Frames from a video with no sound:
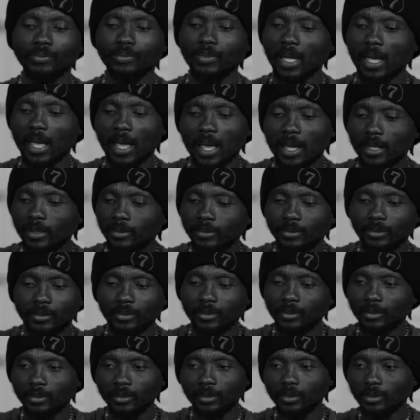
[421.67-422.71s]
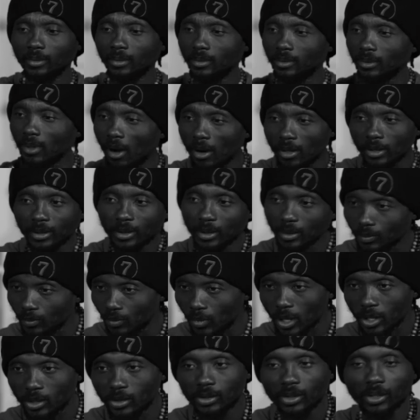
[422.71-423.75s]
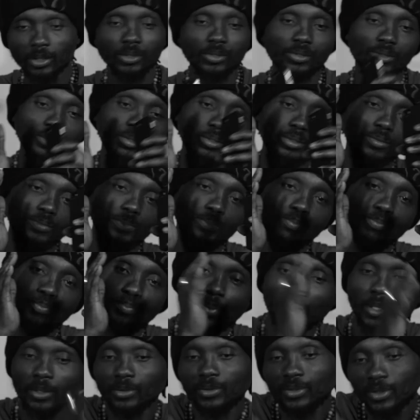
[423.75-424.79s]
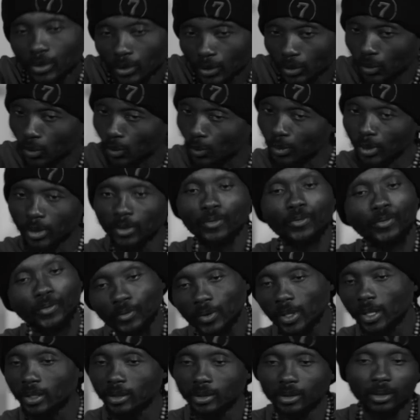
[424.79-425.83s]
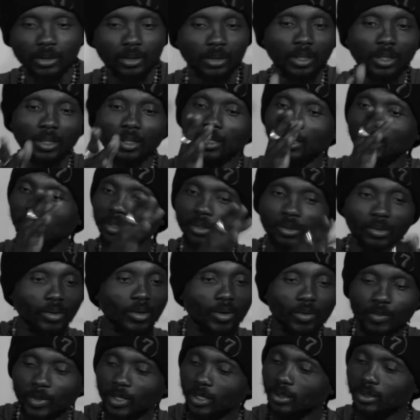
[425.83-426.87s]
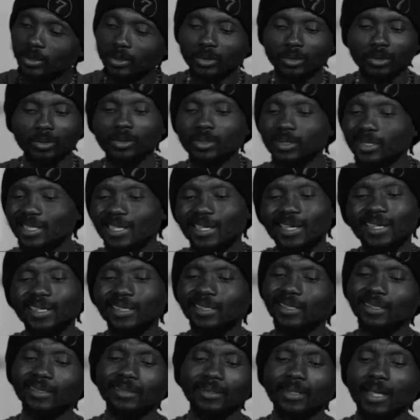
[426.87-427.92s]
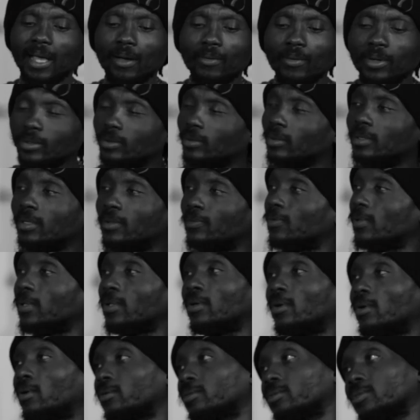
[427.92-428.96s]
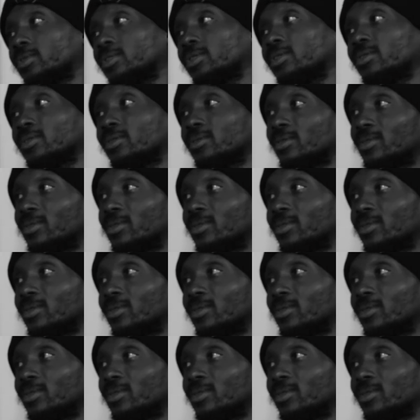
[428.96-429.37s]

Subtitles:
I had dark skinned brethren, pale skinned European friends. You know what I mean? So it's like I went to different homes, yo.